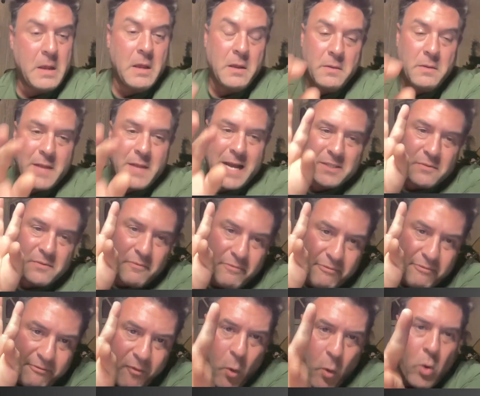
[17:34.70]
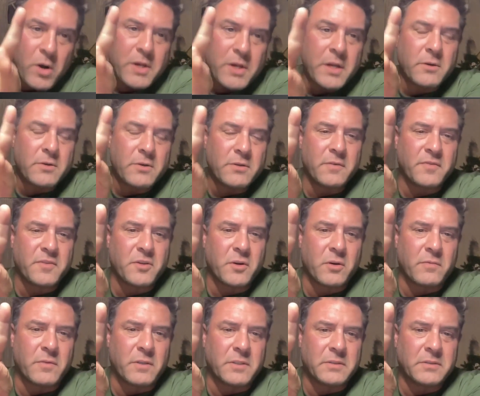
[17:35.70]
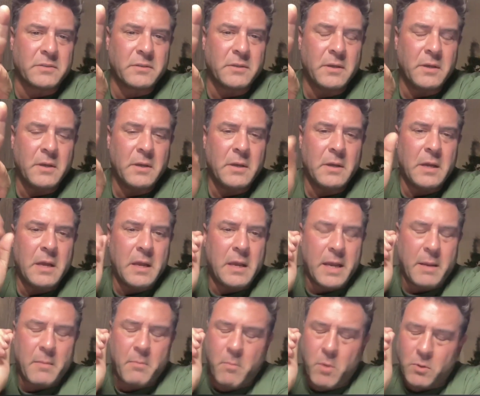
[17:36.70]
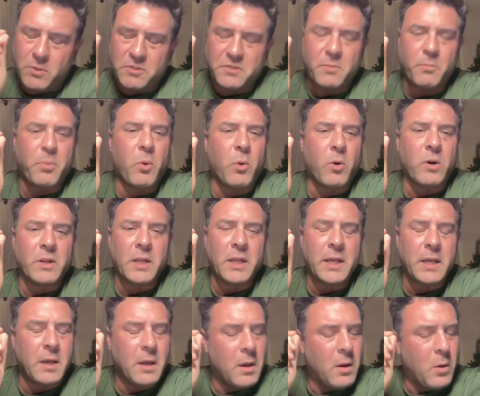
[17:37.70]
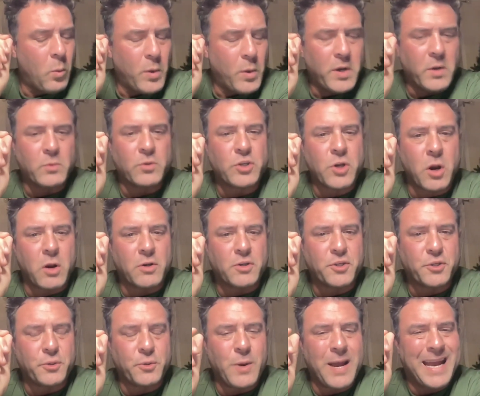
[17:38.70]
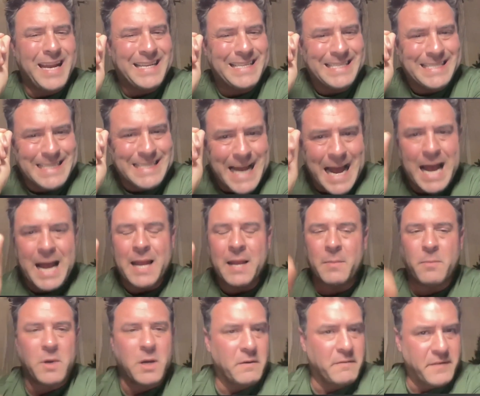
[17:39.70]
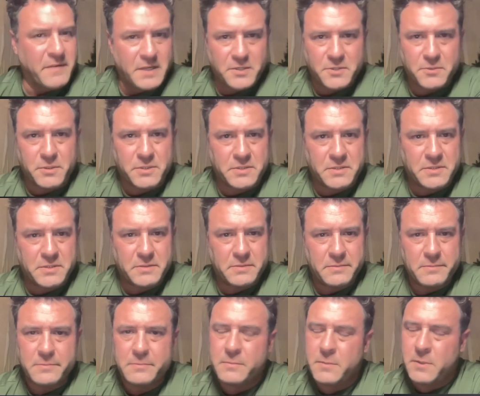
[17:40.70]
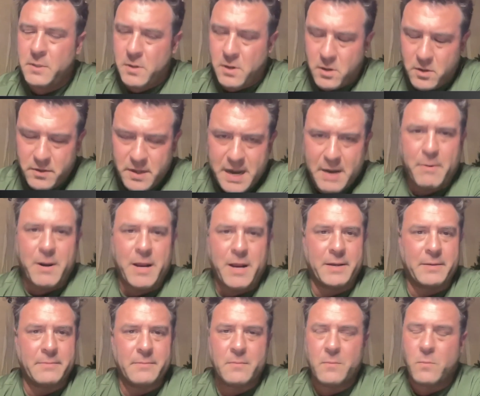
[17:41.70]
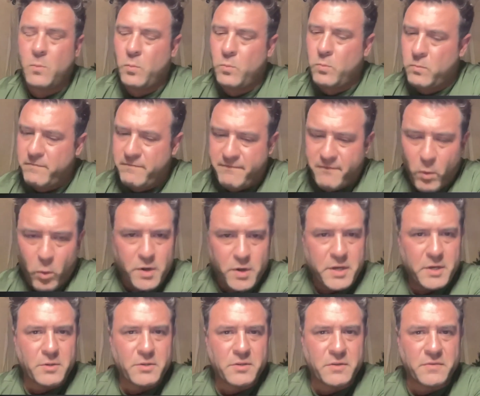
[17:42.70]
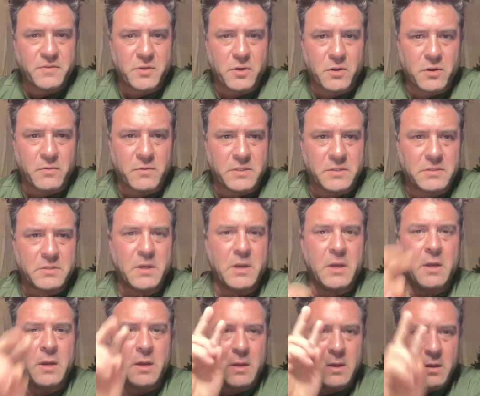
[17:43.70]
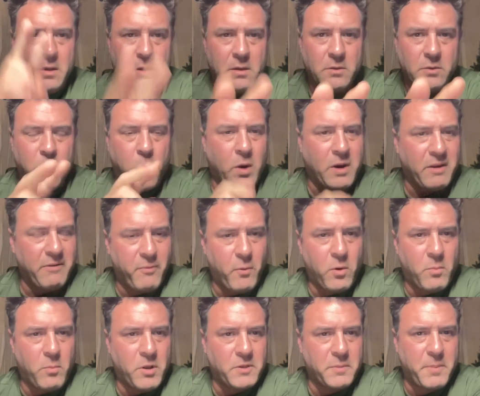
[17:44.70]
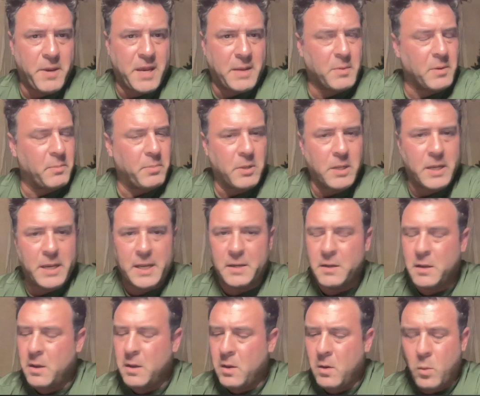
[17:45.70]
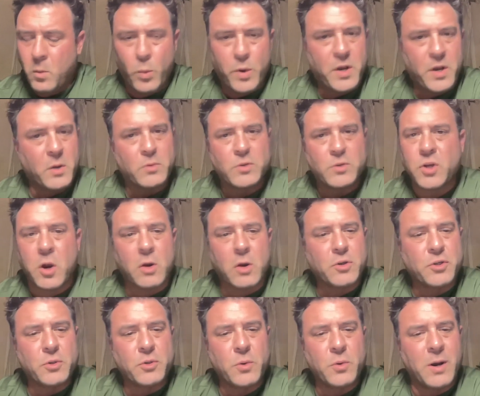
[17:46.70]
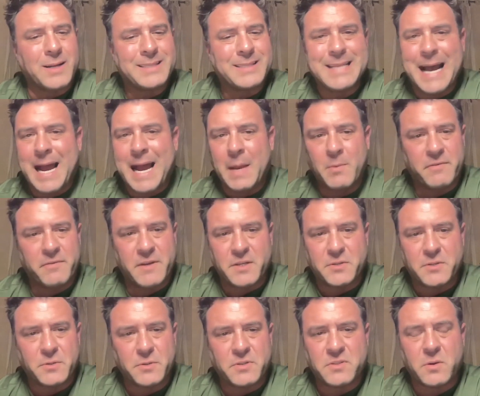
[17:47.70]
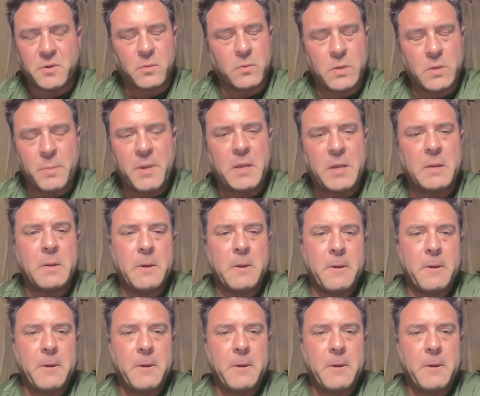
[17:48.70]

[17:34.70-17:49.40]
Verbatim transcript: That's 4 years of service. And most importantly, we don't charge you a dime of interest. You heard that right. 4 years of service, 24-month payment plan. We don't charge you a dime of interest. So let me